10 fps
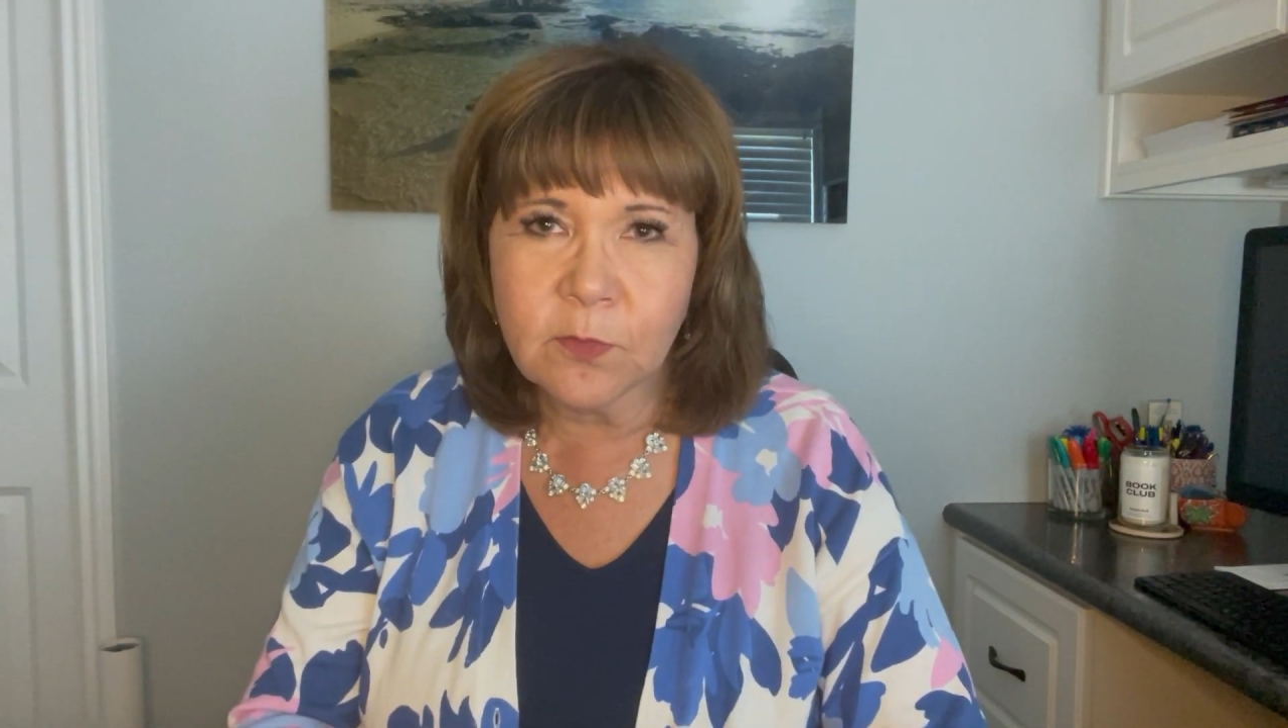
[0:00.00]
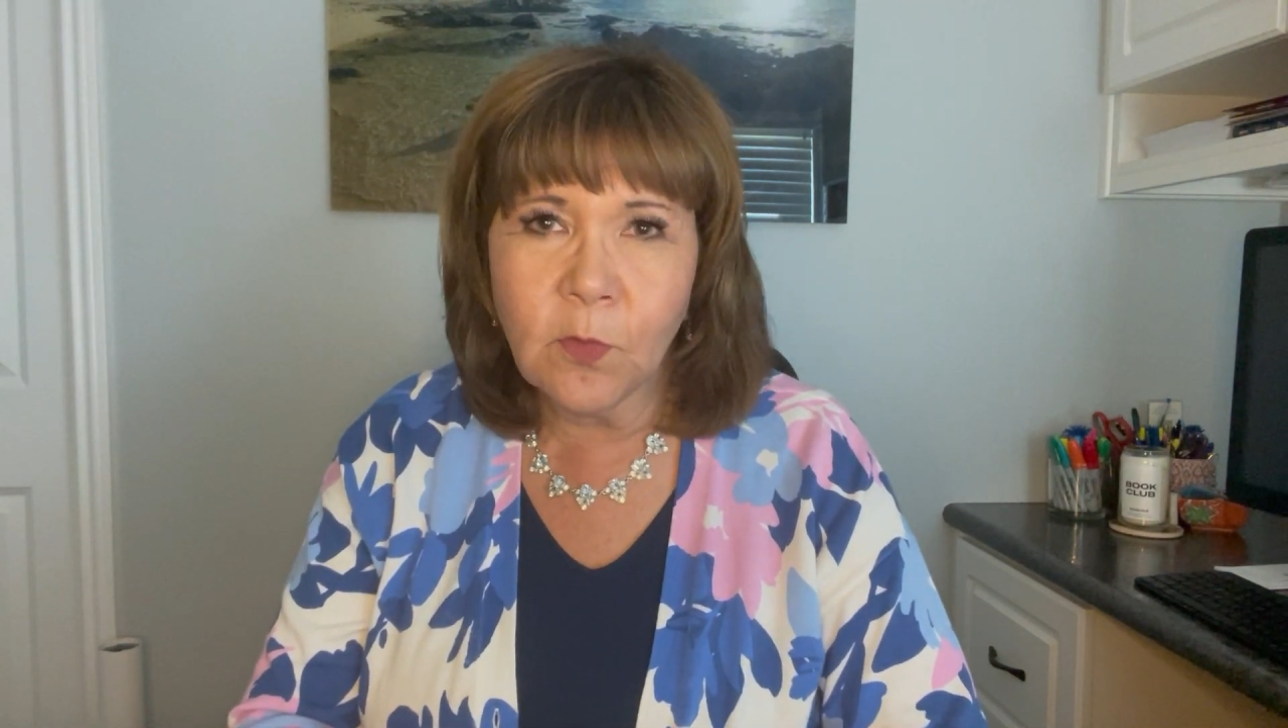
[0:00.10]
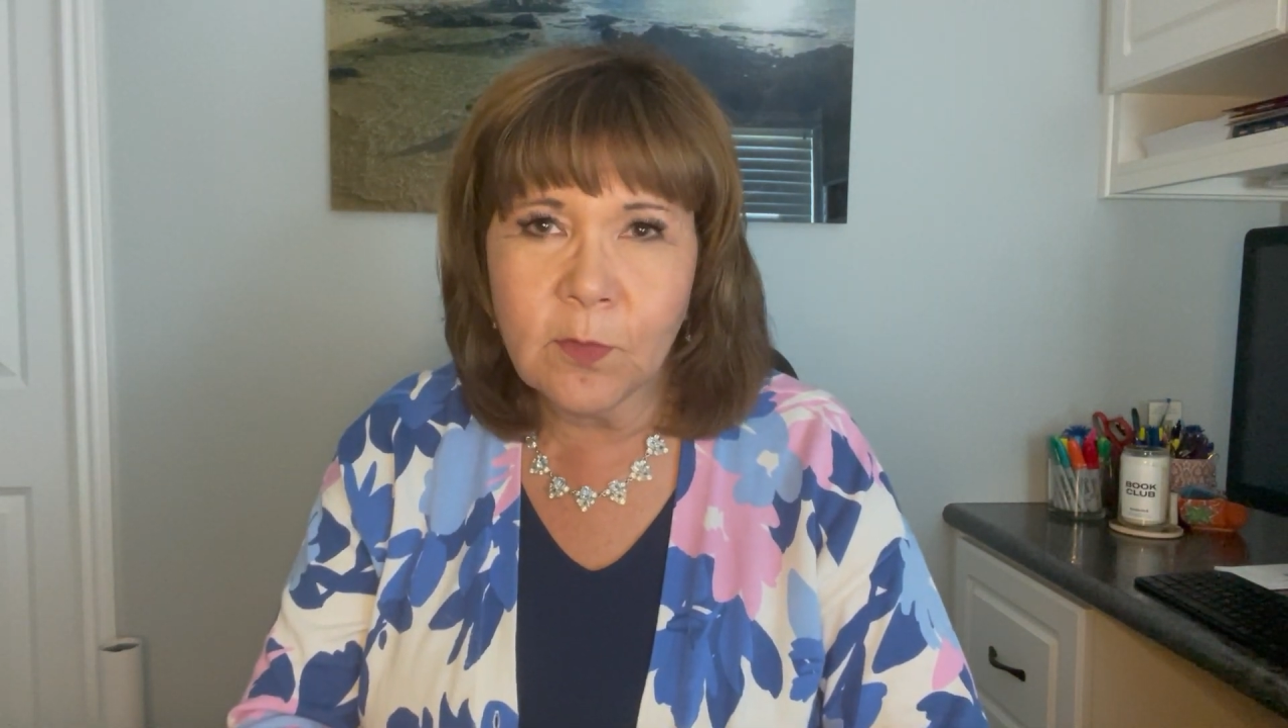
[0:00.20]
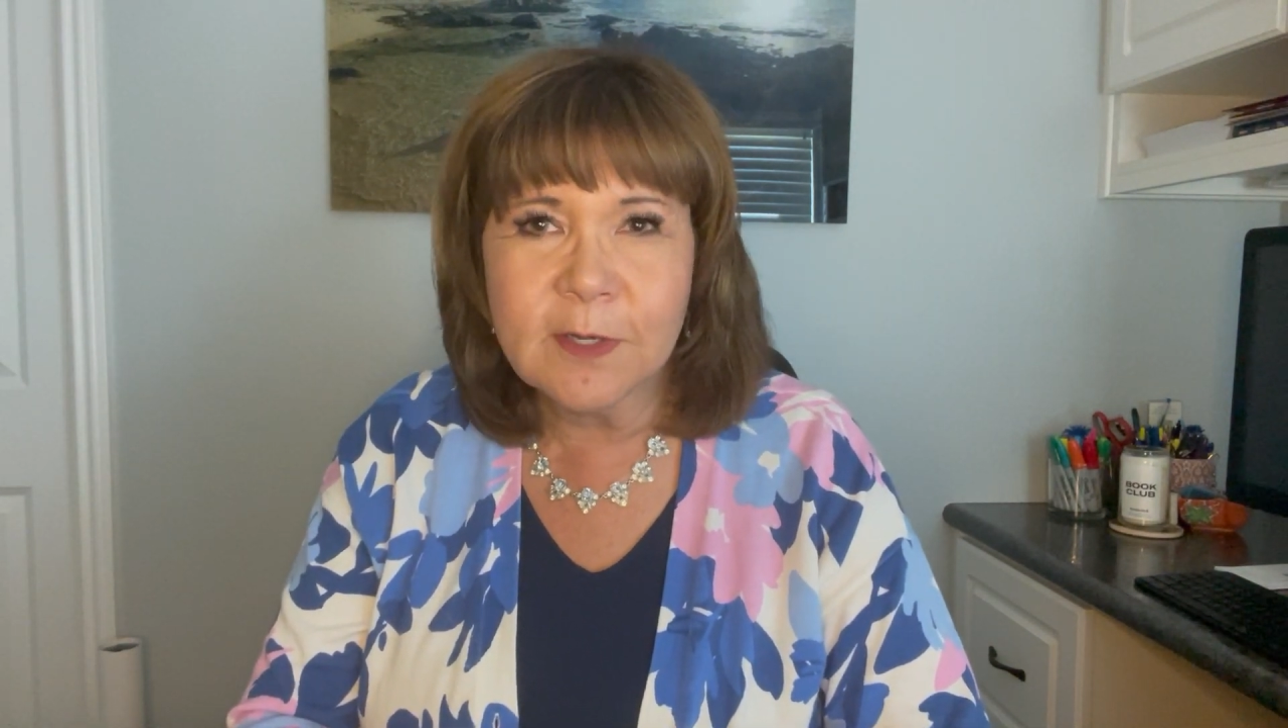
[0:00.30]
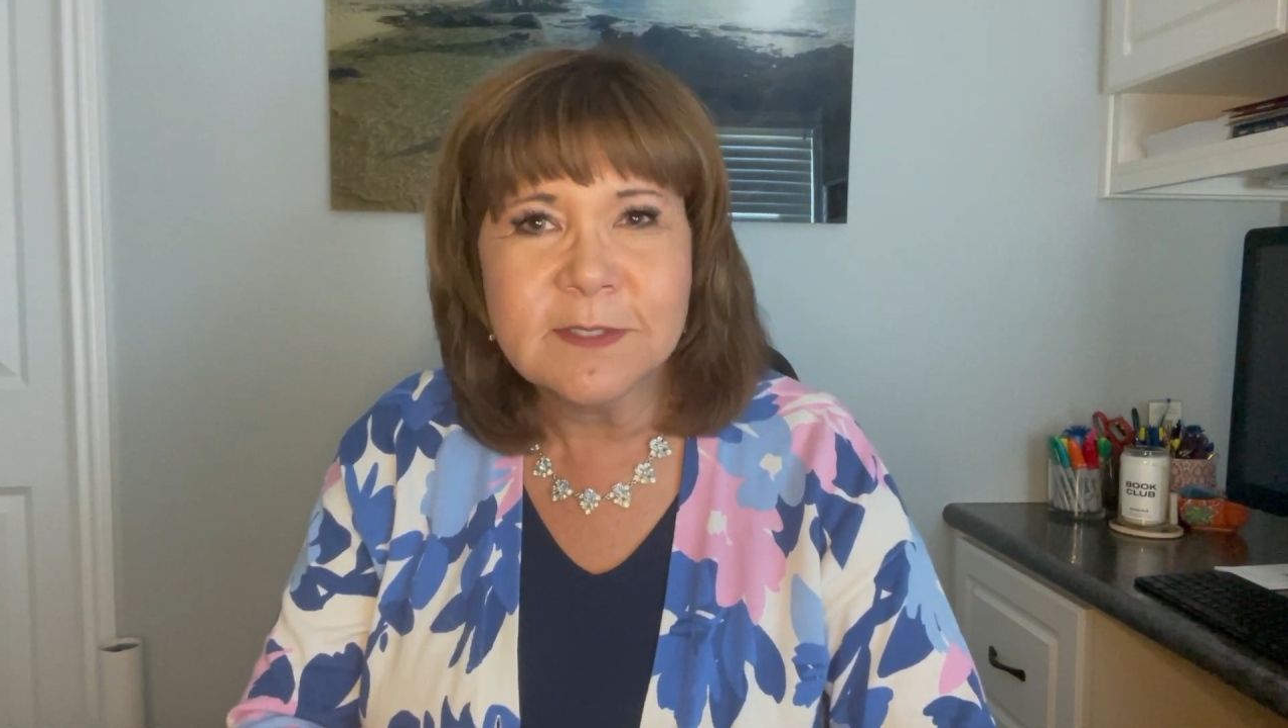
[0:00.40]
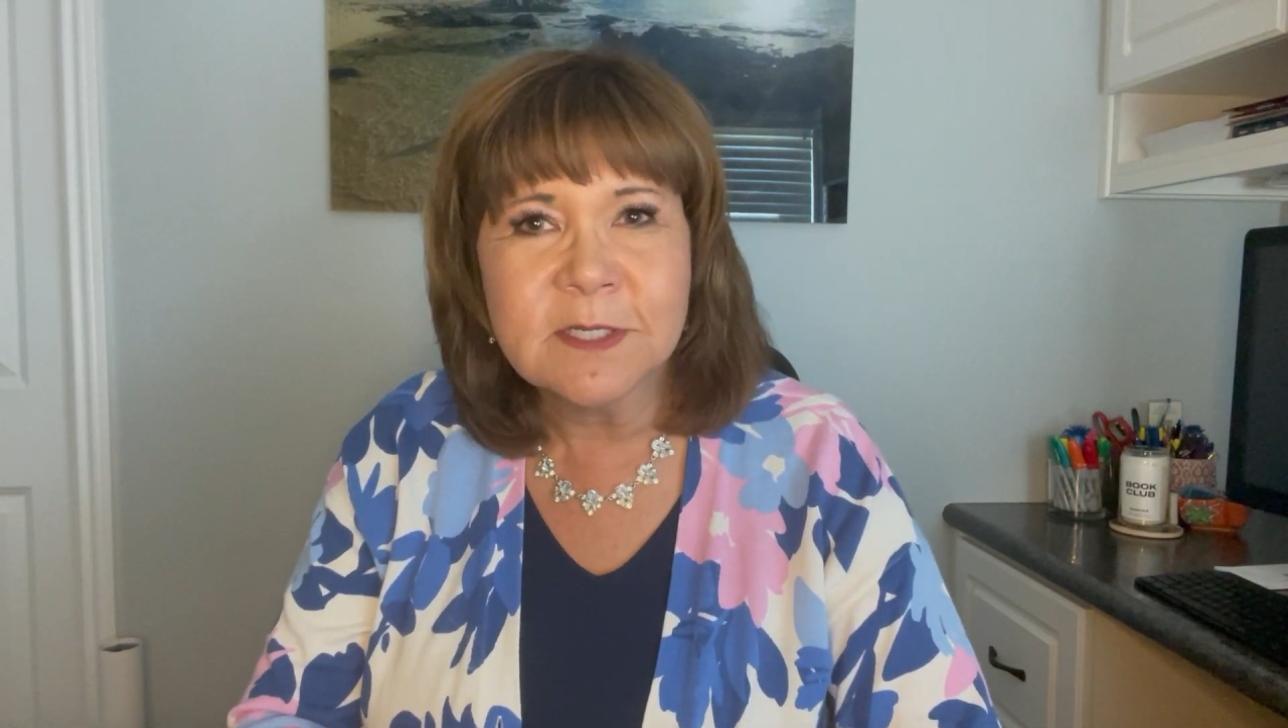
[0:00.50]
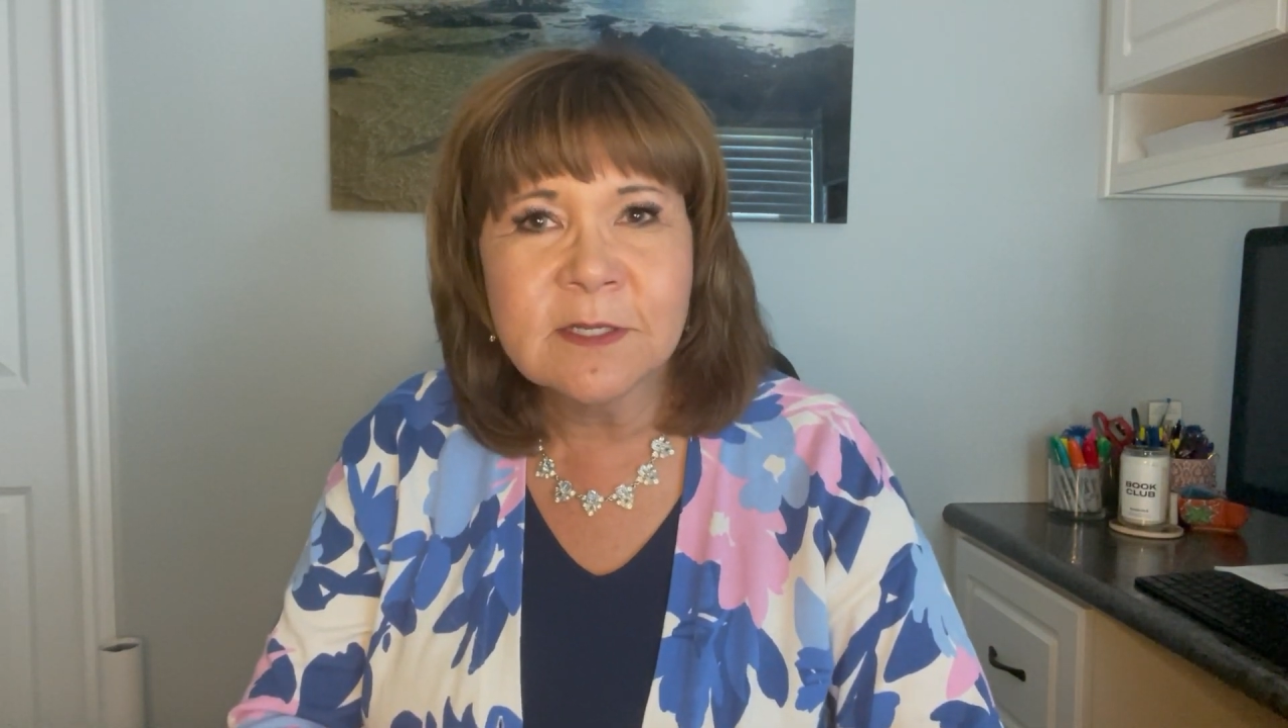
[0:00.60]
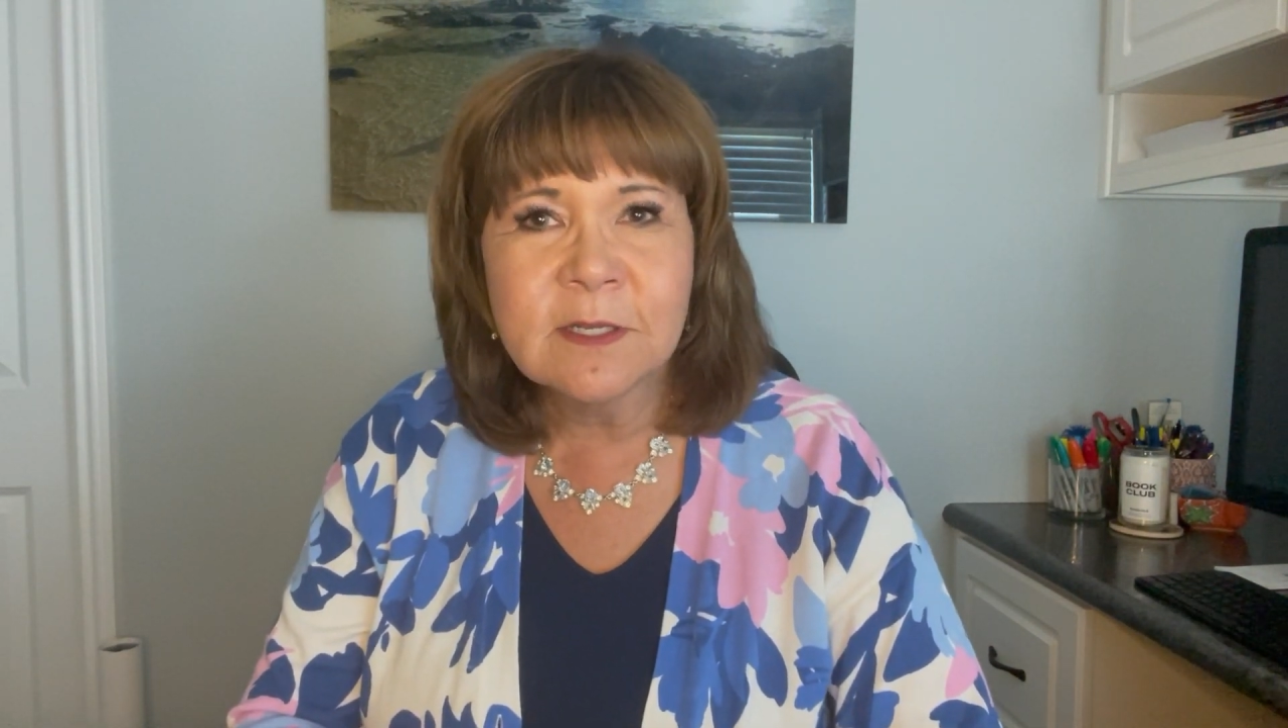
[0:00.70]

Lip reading: court.